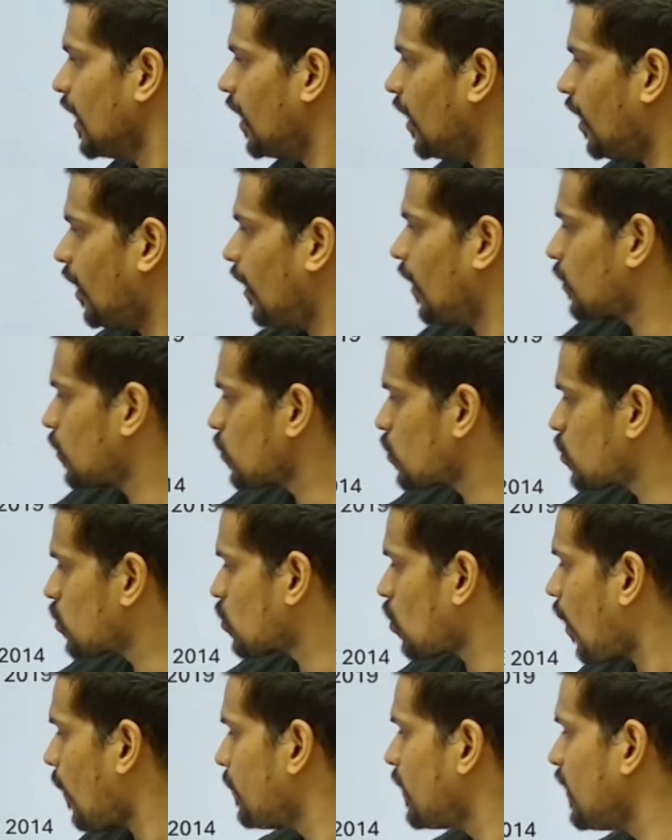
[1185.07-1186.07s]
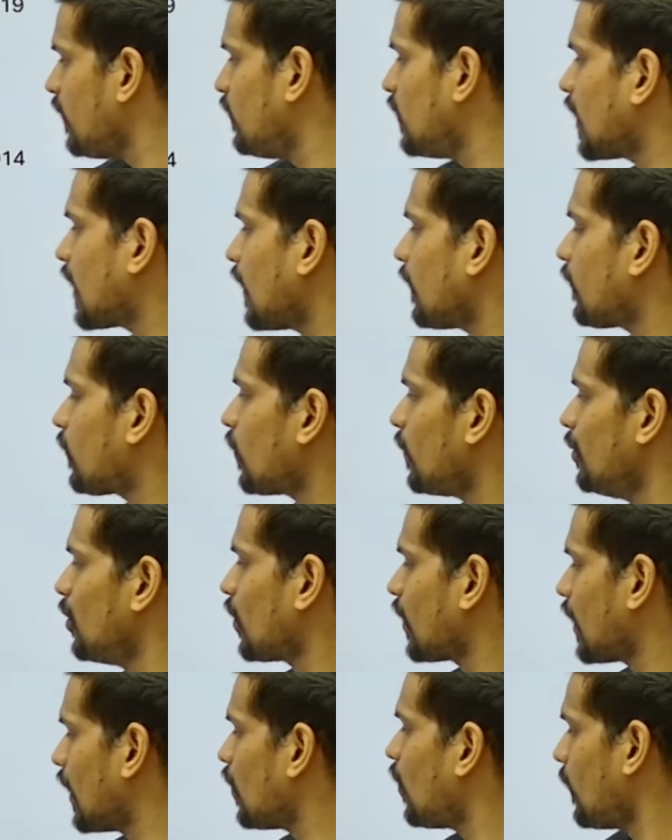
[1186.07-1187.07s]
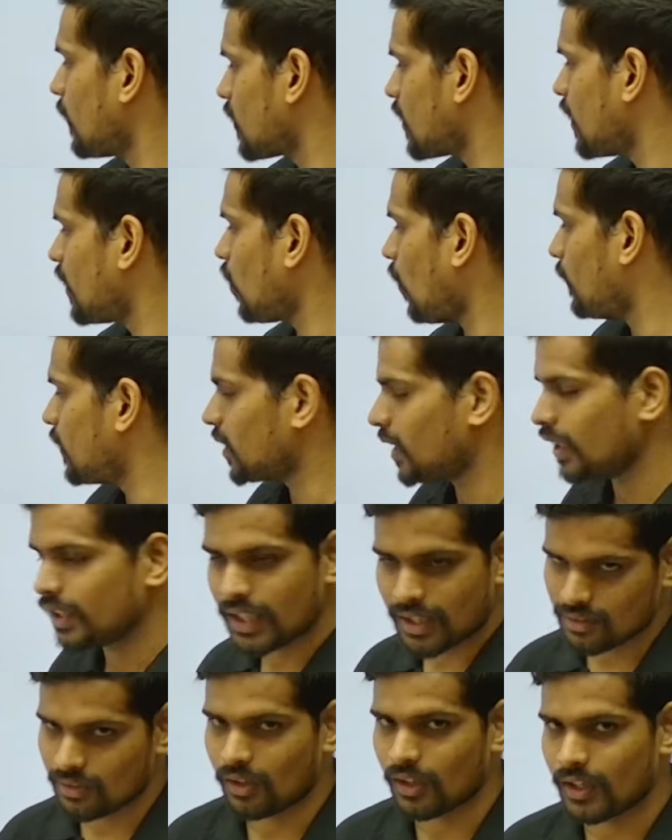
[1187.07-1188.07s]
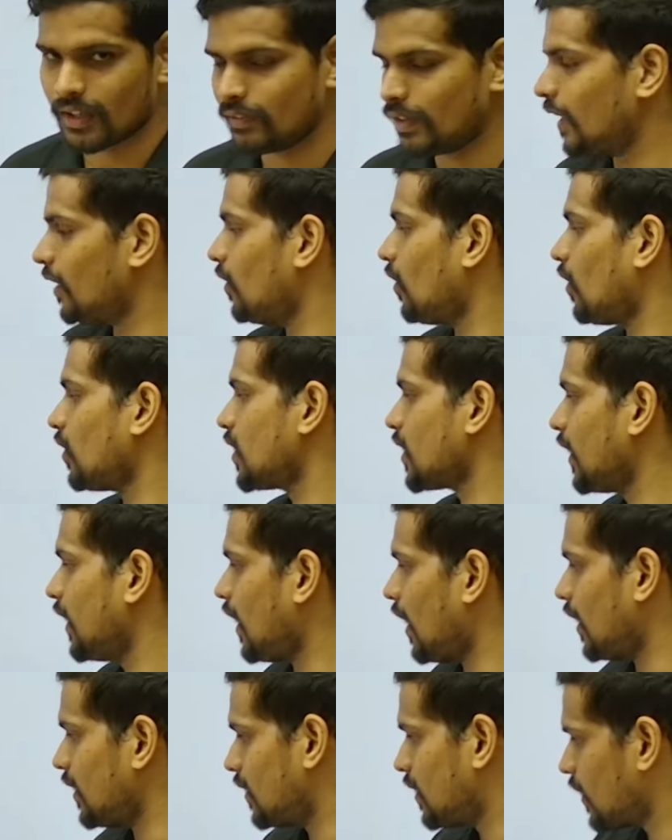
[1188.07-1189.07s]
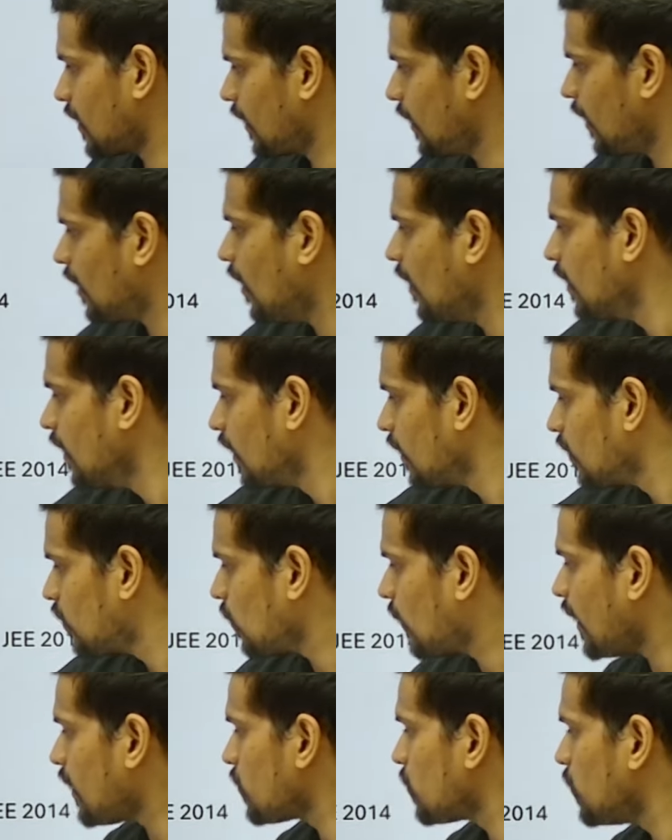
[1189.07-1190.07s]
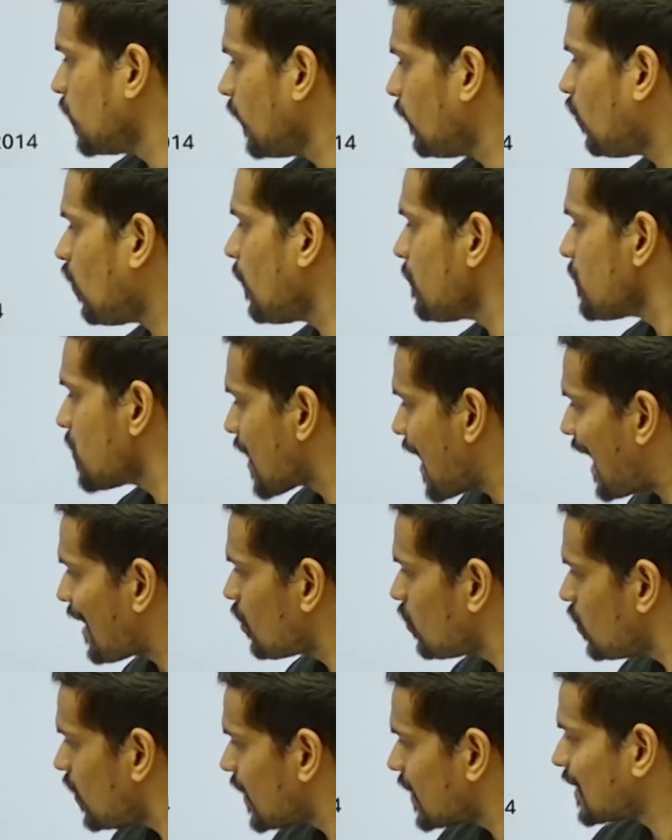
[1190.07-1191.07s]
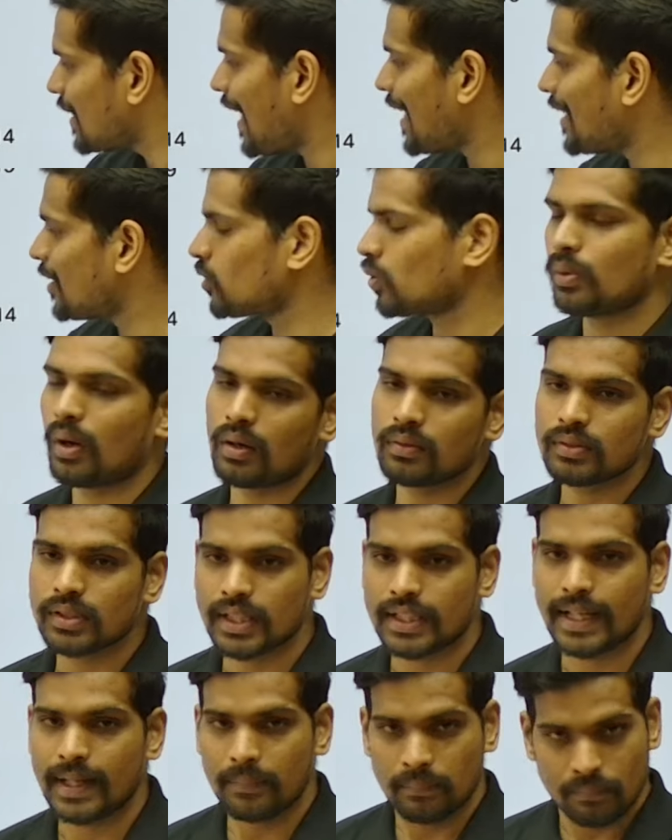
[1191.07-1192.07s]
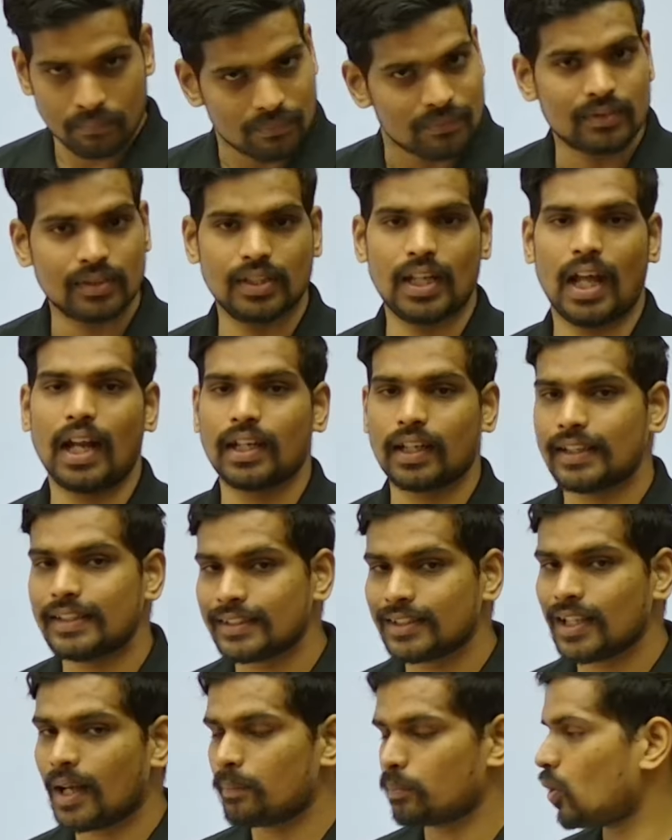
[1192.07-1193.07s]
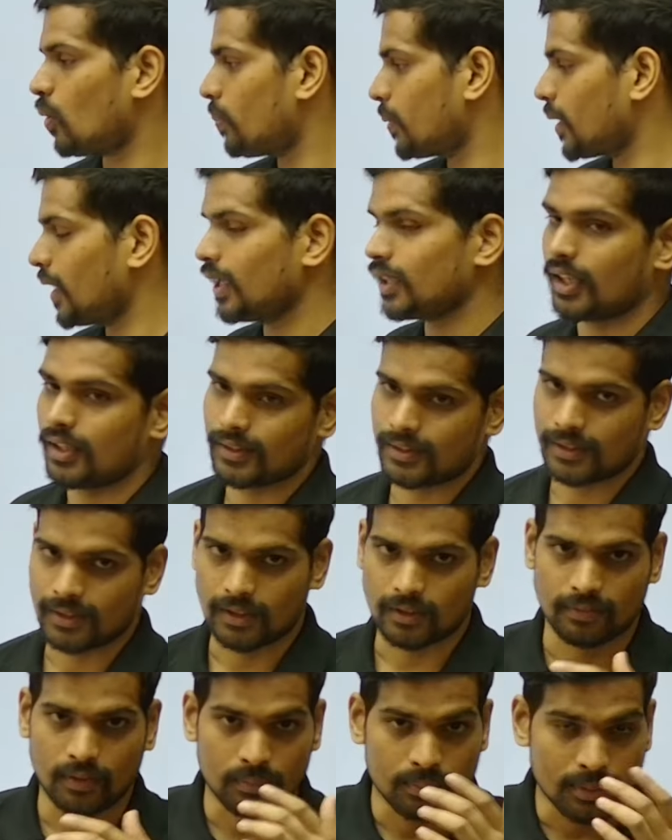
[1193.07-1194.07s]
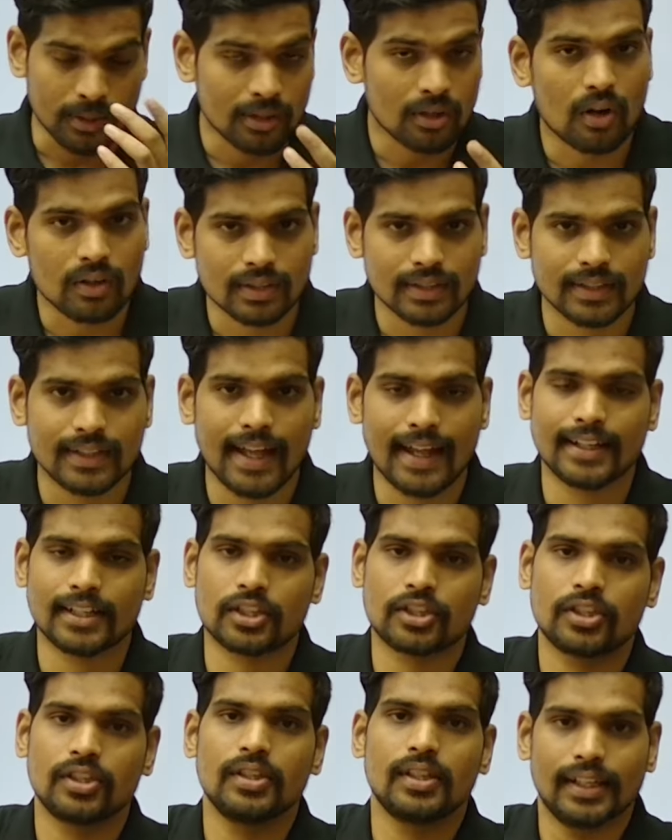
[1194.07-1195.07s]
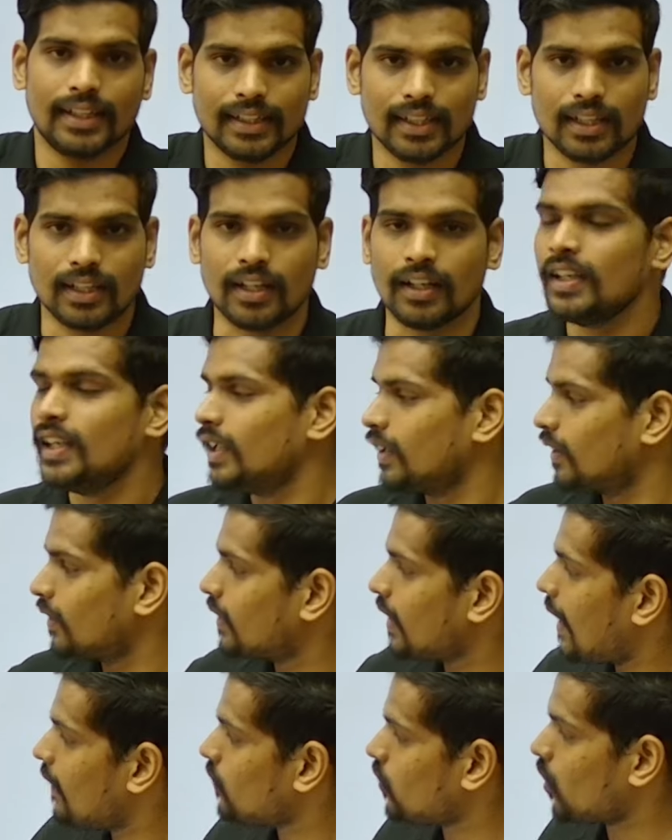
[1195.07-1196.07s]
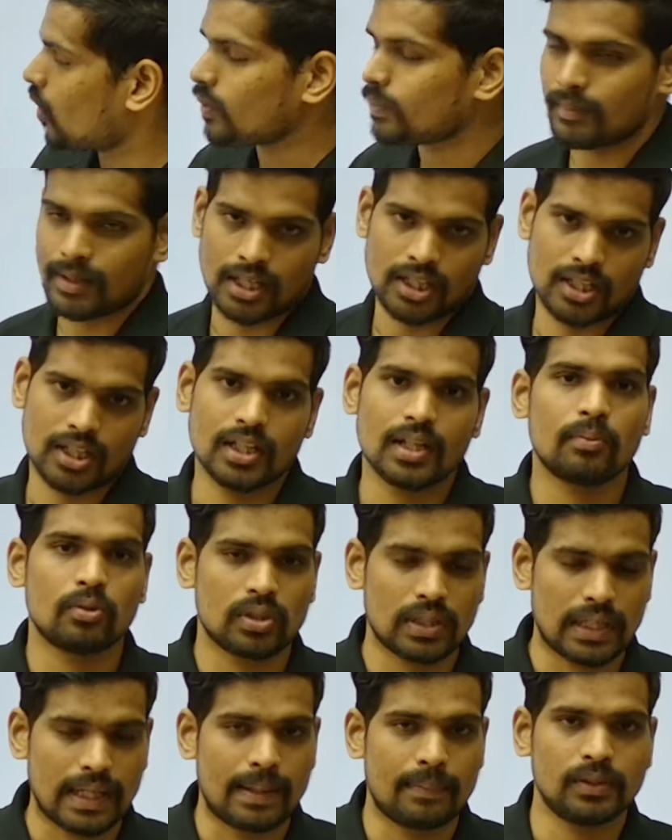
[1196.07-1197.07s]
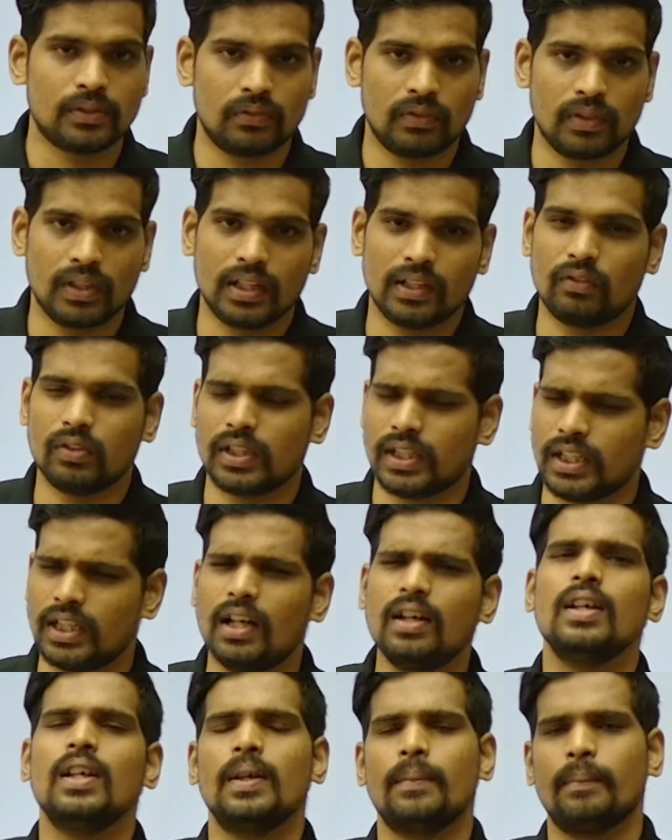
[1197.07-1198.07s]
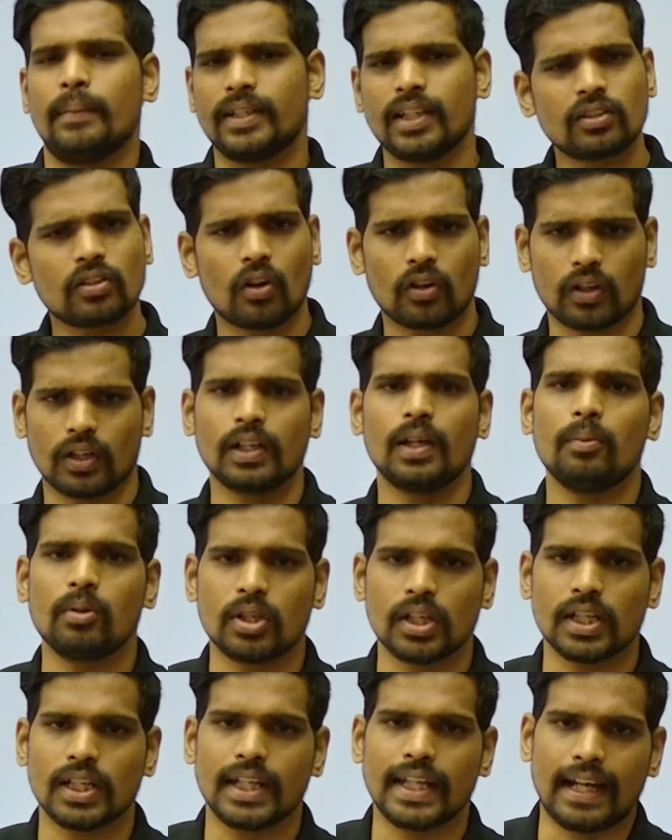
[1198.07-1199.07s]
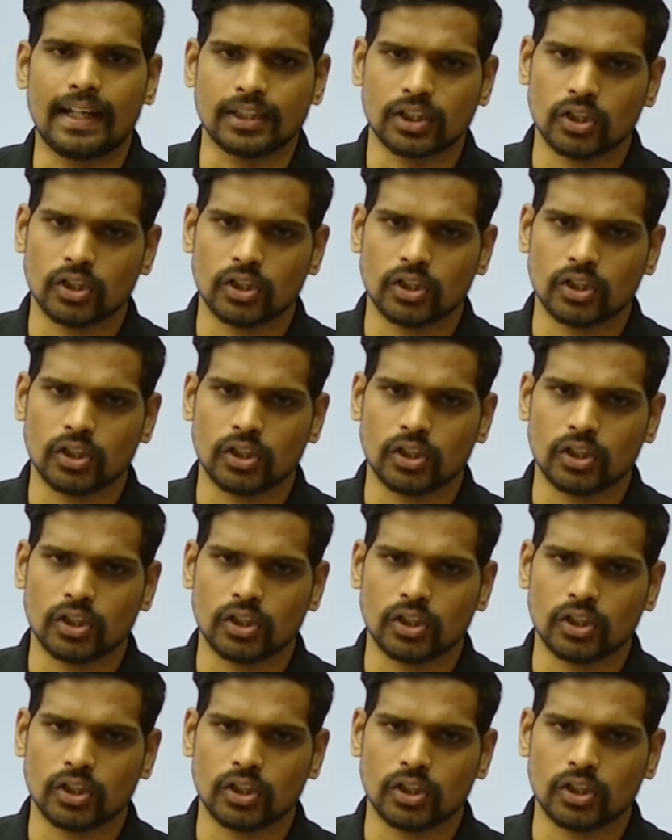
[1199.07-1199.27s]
To stop the worker from looking outside, obviously that's not even a logical answer here. To get uniform shadowless light throughout the day, that is the appropriate answer. From the north direction, they have not mentioned about the hemisphere over here, but they're talking about India.